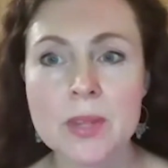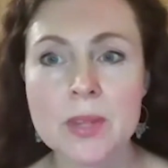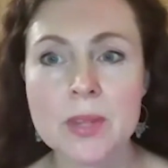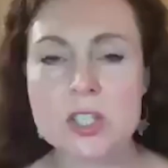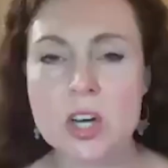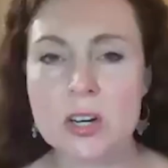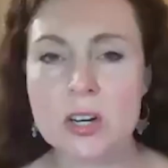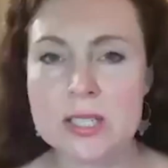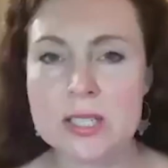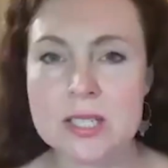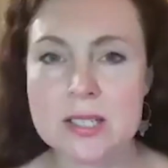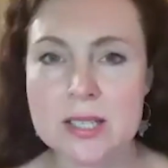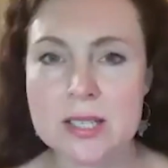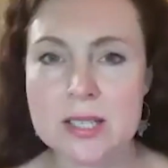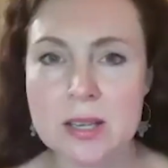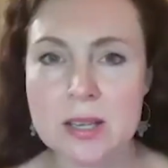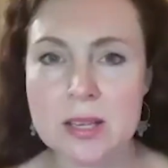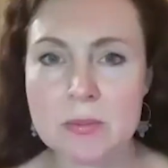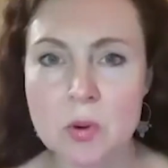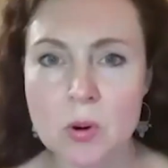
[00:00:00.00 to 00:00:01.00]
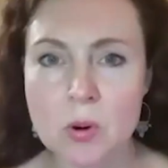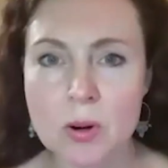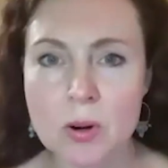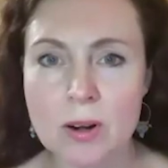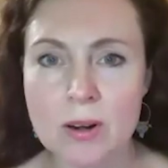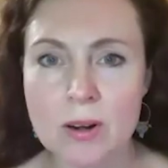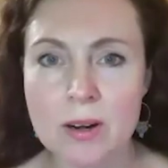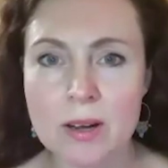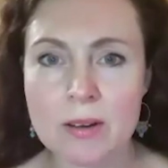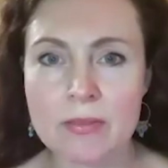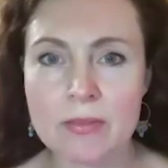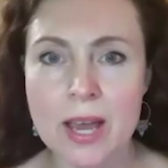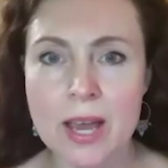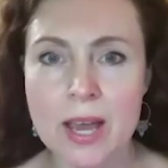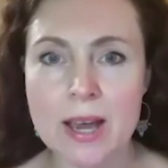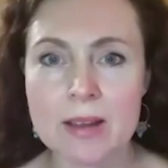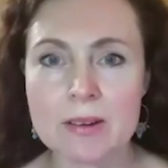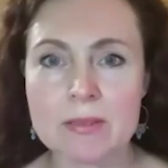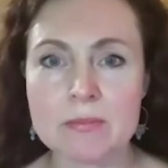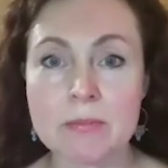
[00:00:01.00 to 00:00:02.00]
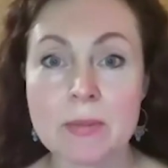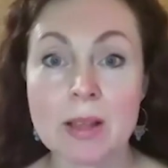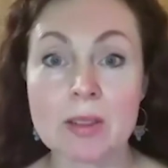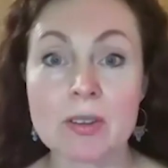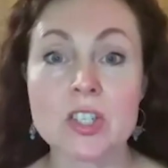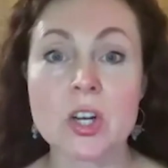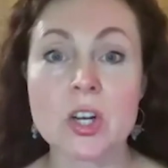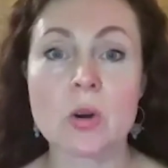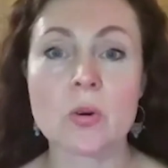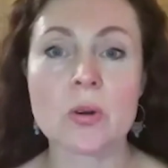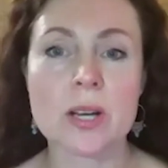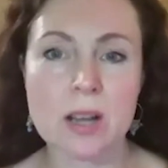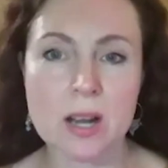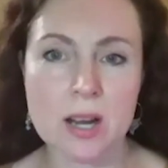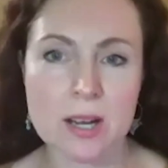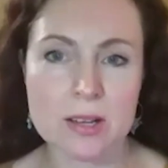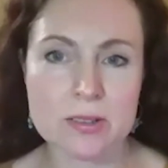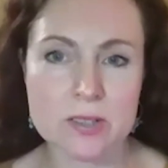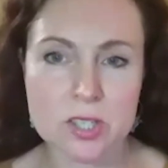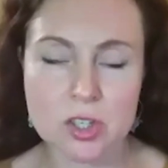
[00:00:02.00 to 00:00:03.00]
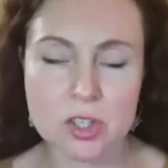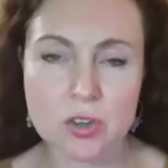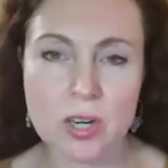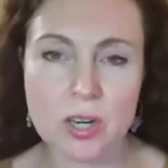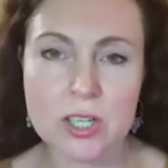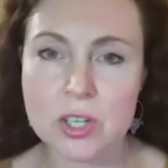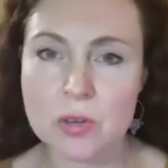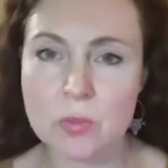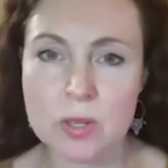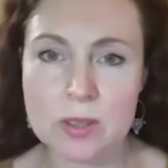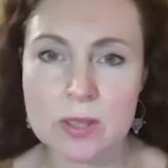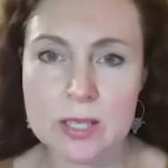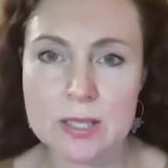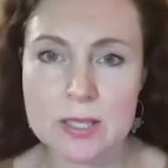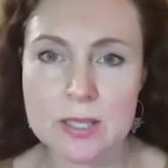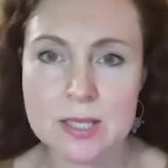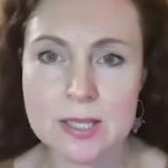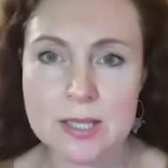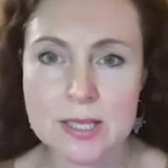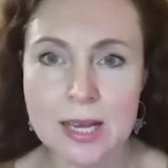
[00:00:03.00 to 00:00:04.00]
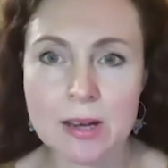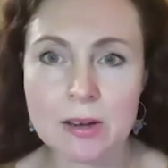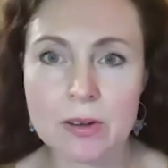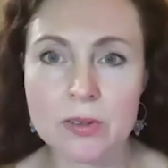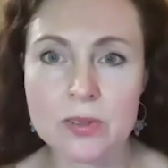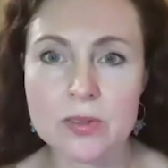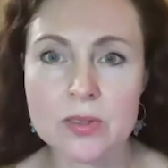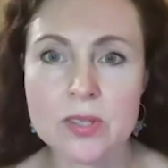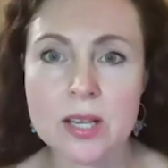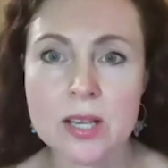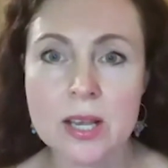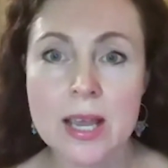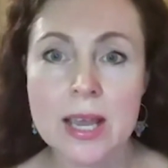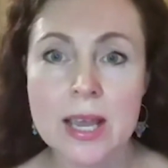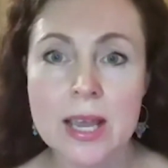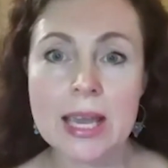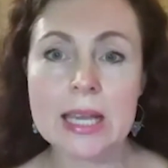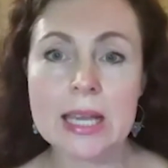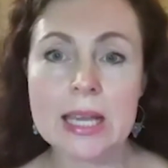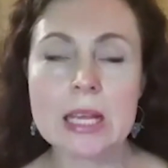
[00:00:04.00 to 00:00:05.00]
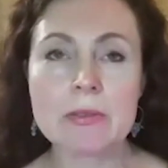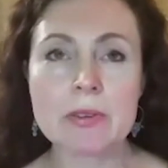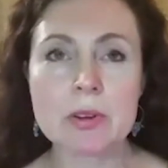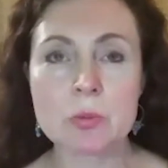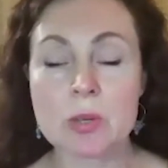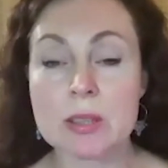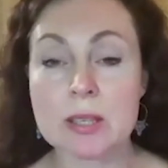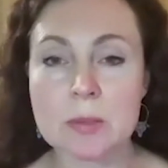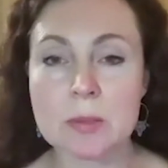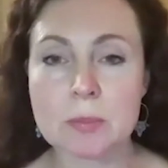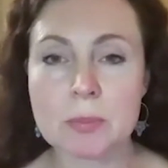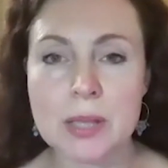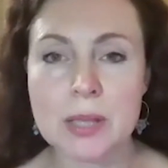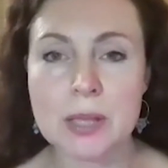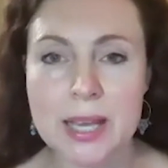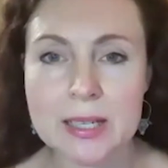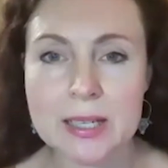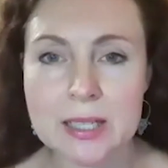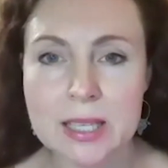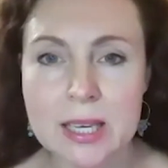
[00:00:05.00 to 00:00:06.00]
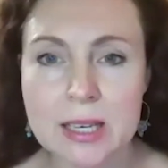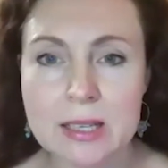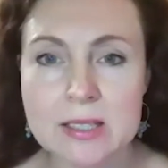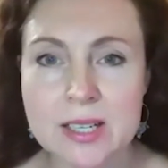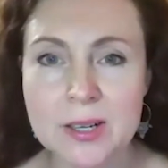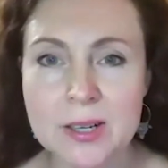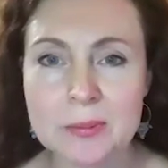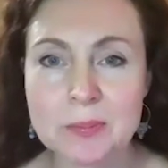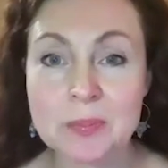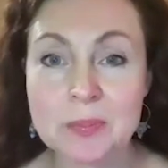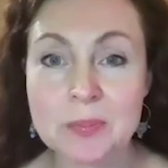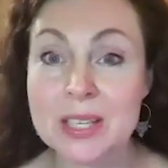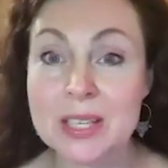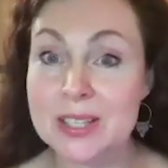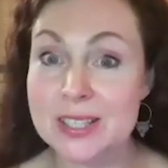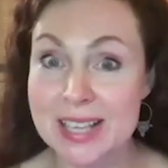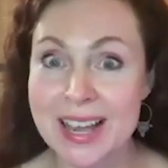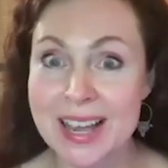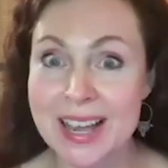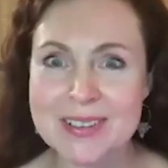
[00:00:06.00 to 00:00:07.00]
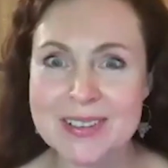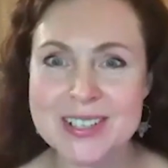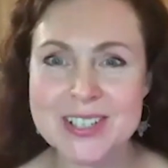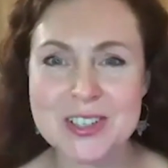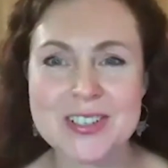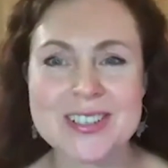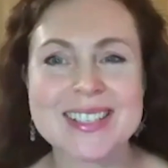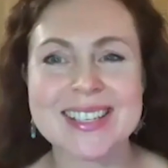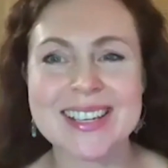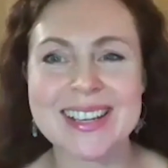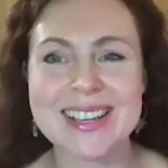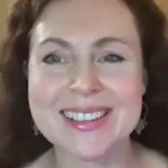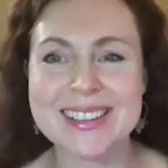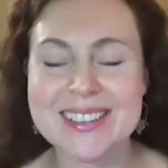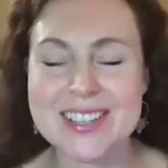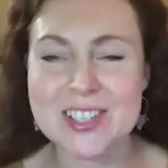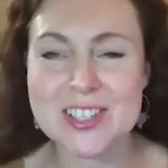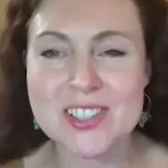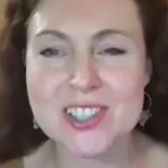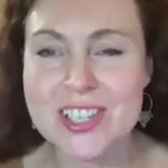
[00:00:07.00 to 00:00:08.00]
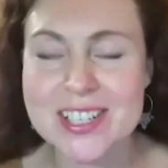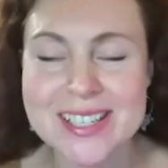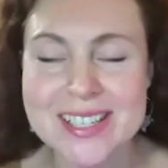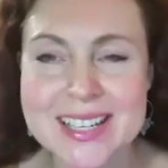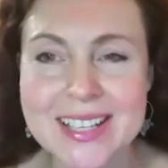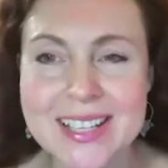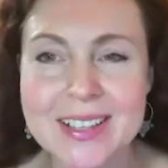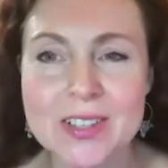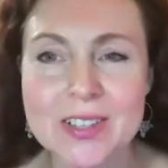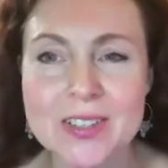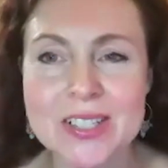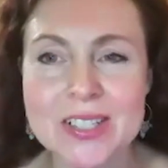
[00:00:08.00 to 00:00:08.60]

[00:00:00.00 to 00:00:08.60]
we started to see more of that melatonin concentration within cells. And even within the plant kingdom, it's kind of interesting, this just as a little